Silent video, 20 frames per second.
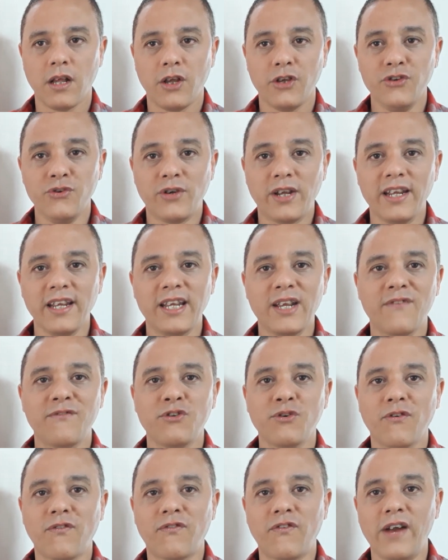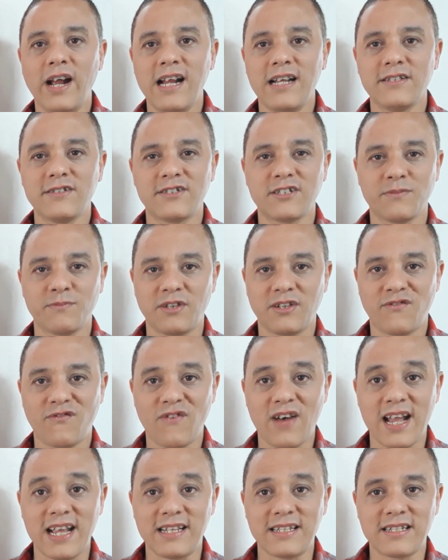You can give your friend some
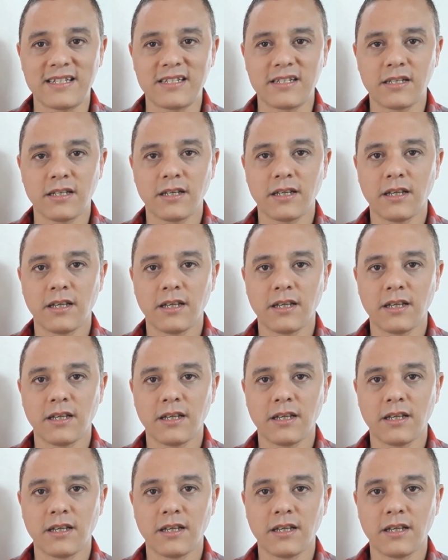advice.